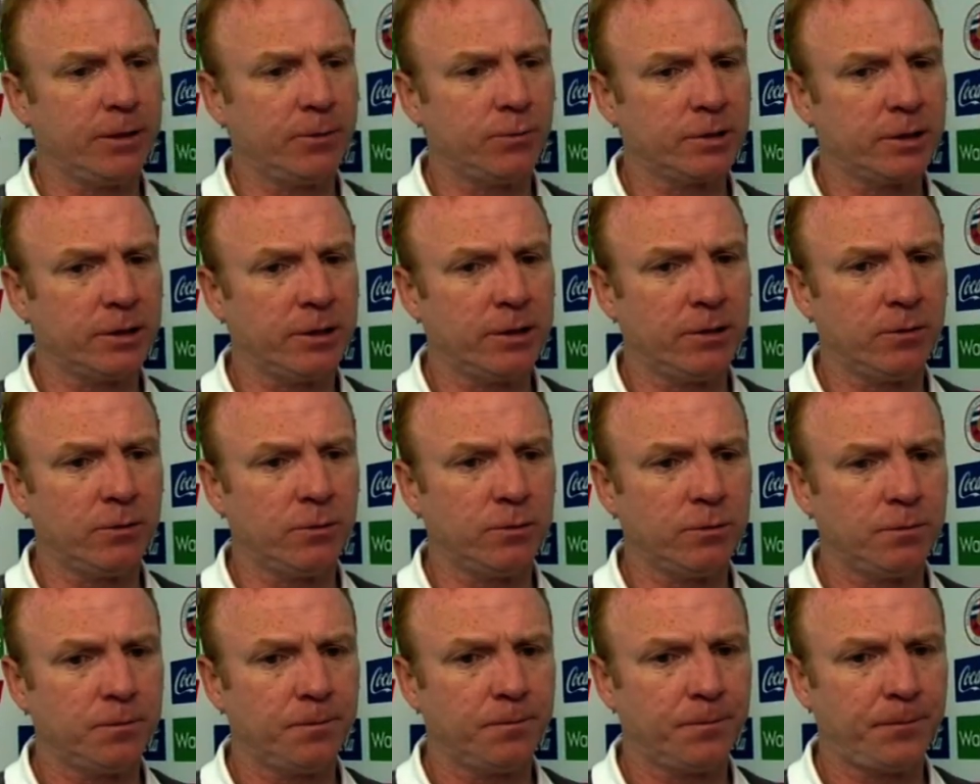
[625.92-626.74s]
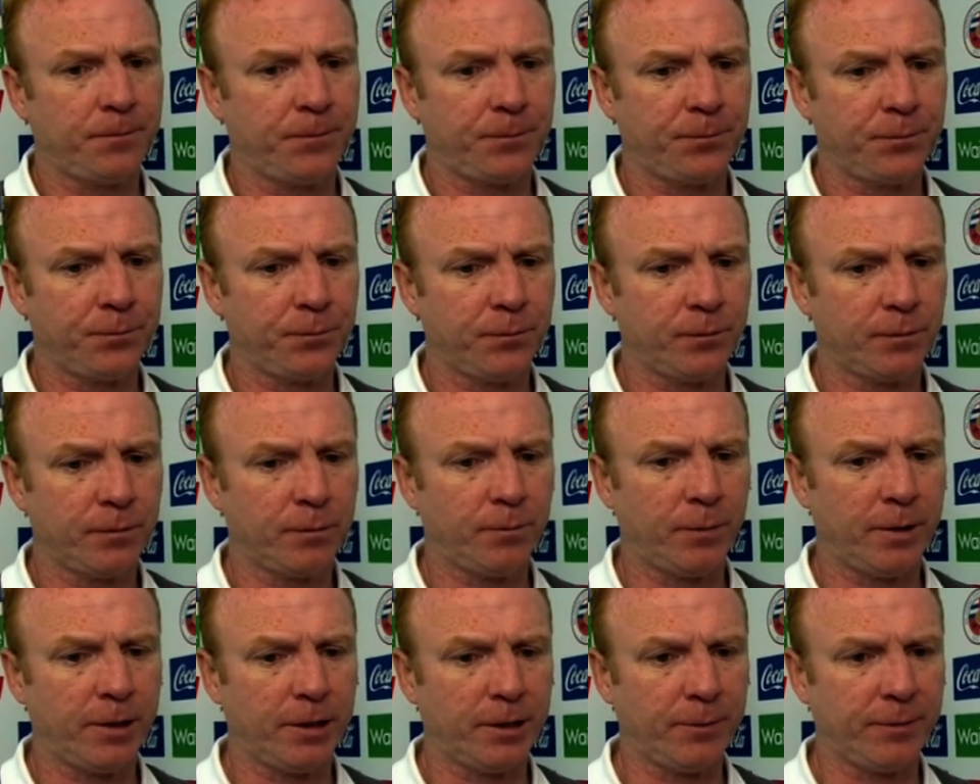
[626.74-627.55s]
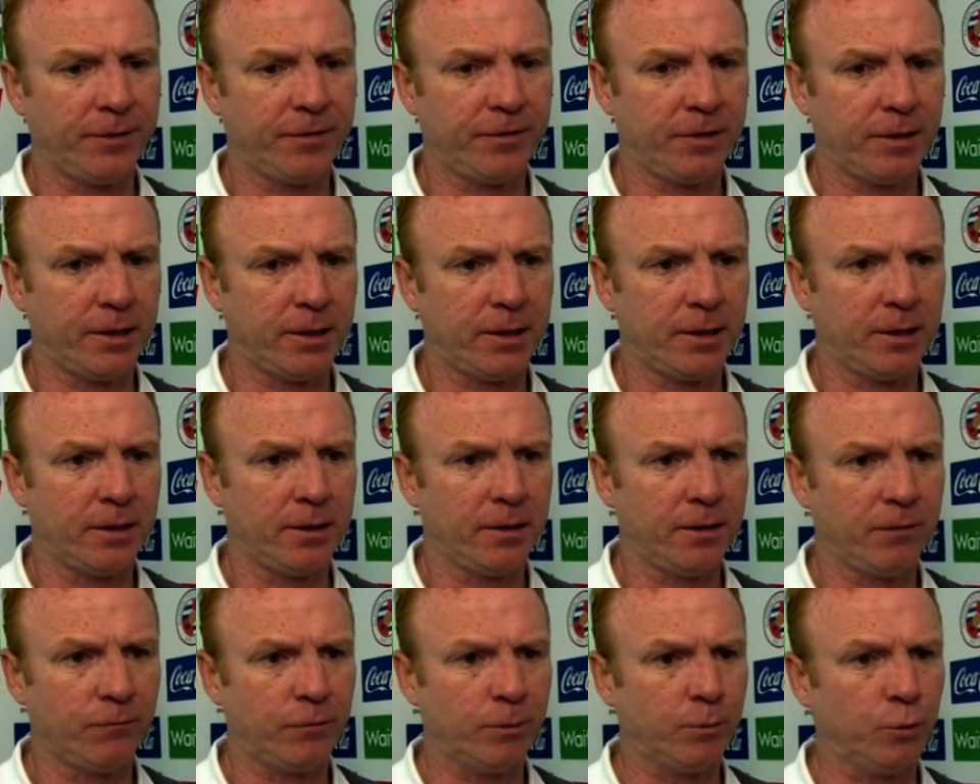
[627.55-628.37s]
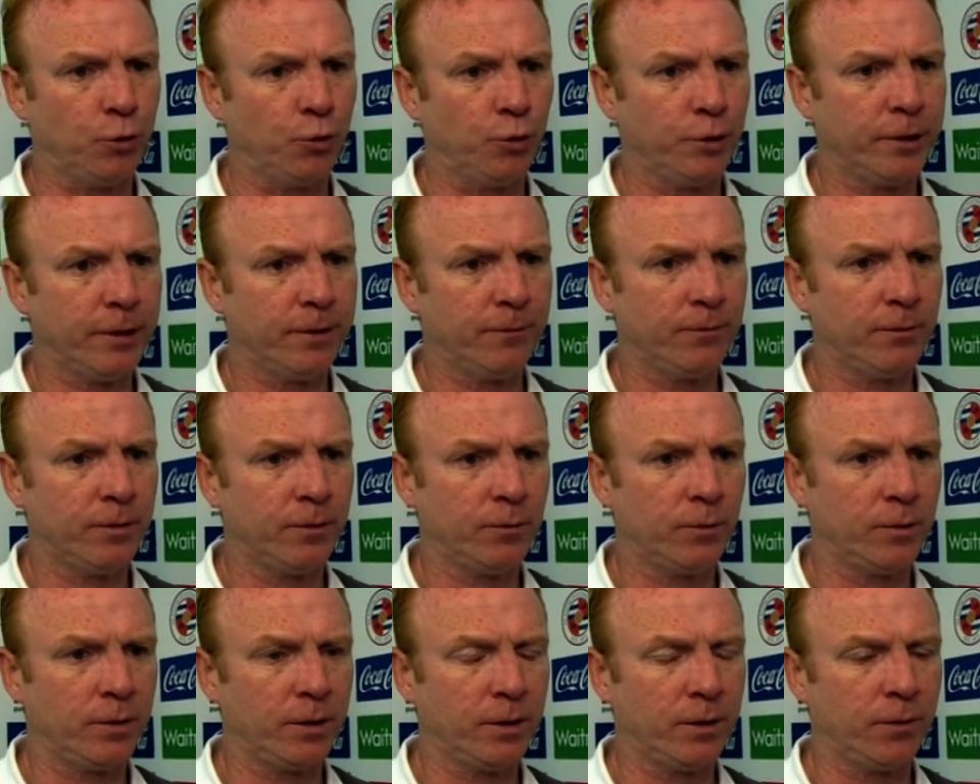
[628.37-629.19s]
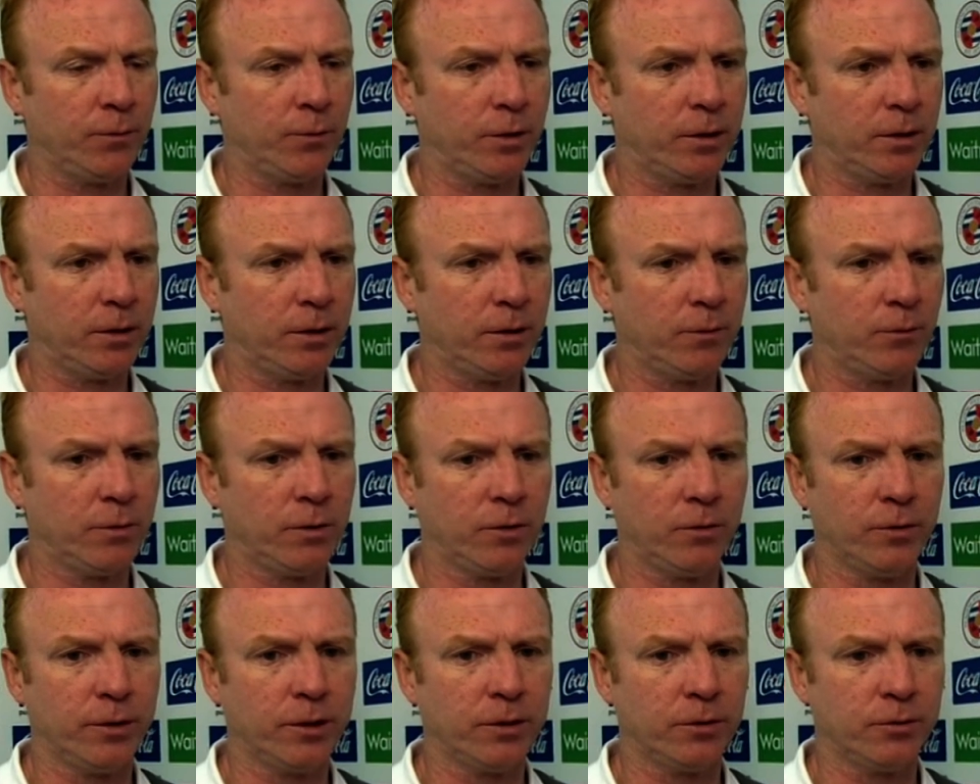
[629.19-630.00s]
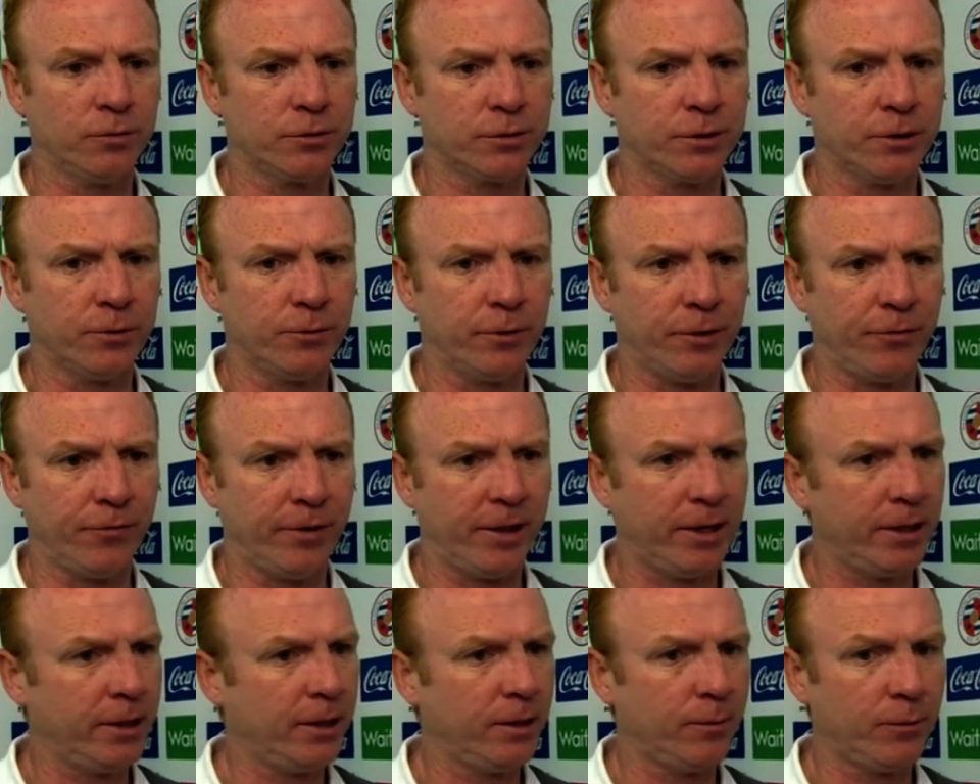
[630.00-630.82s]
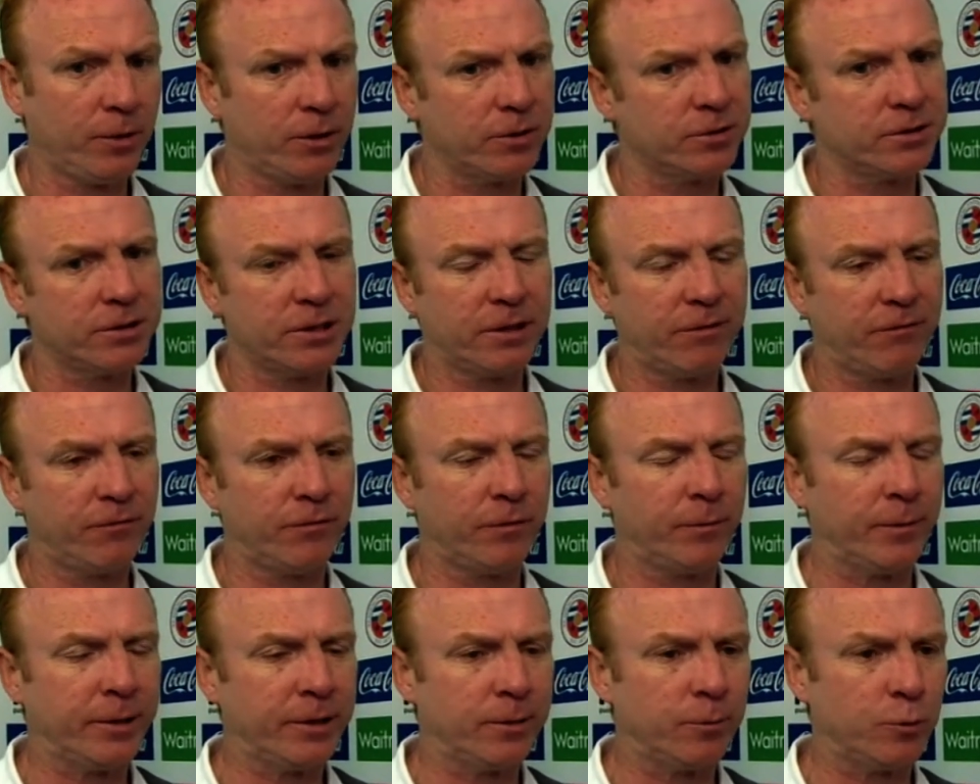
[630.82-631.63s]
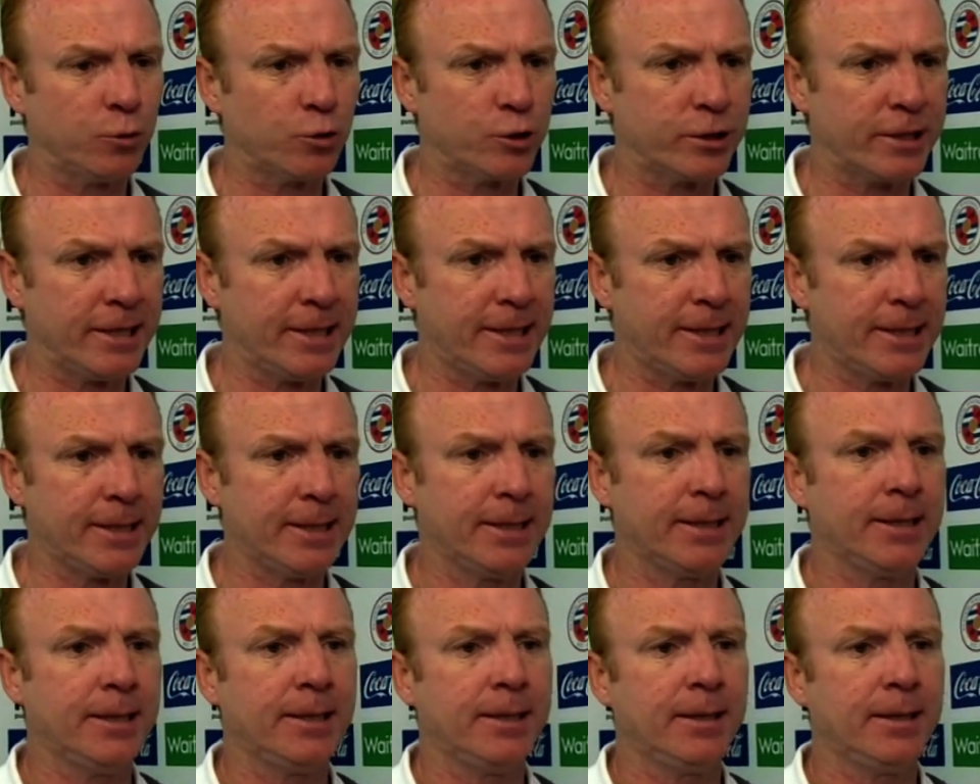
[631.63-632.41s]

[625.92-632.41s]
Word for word: There was a little part of me thinking, have we blown it? We, we, are going to lose down at Reading because they're a formidable side.